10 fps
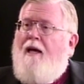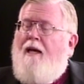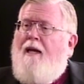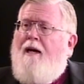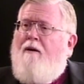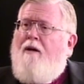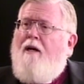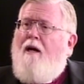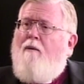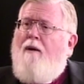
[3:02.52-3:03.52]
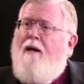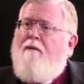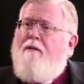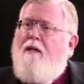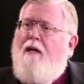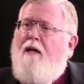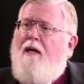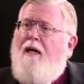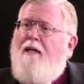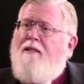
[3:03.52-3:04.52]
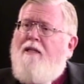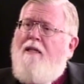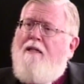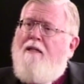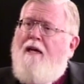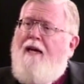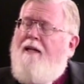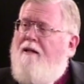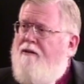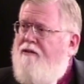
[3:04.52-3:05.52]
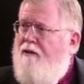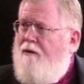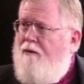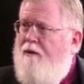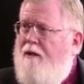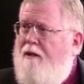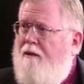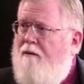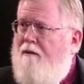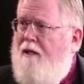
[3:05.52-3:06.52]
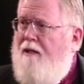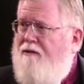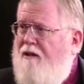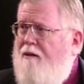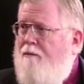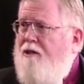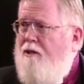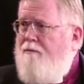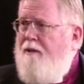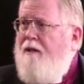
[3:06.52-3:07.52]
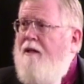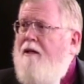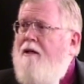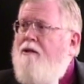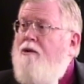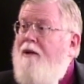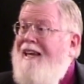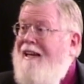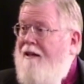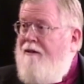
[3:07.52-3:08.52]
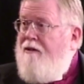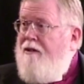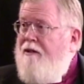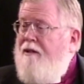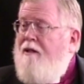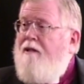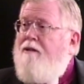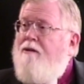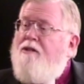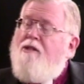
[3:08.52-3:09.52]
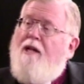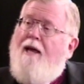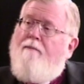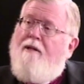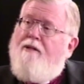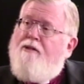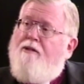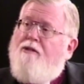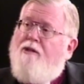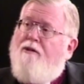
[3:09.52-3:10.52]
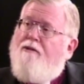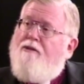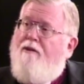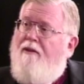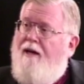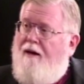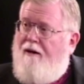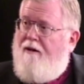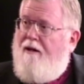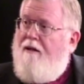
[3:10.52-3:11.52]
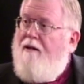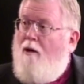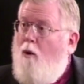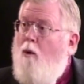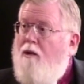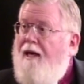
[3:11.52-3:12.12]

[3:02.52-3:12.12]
Now, around 1880 or so, they sent a bishop to England to establish the church there, the Old